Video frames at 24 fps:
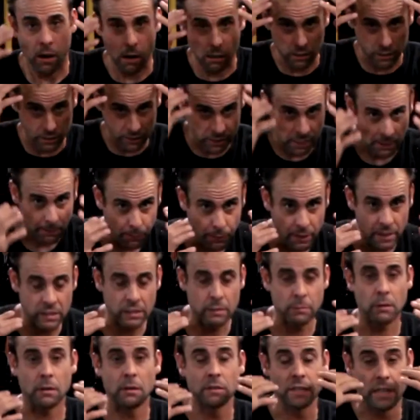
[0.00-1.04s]
all the same
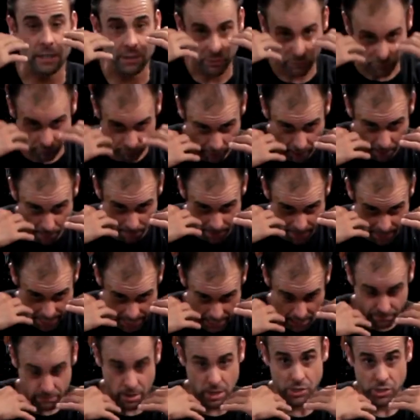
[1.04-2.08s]
principles. I drop my
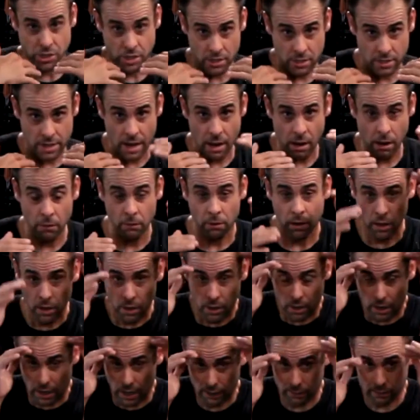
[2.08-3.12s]
head, my chin down.
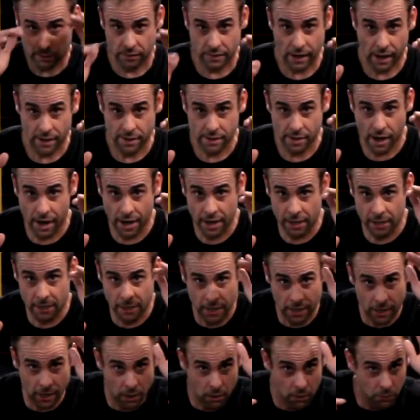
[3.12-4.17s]
I stay tight in
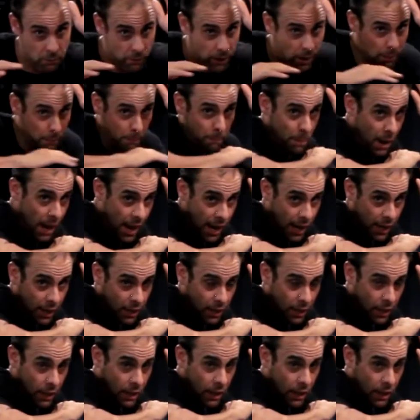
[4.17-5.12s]
here, right? Bang,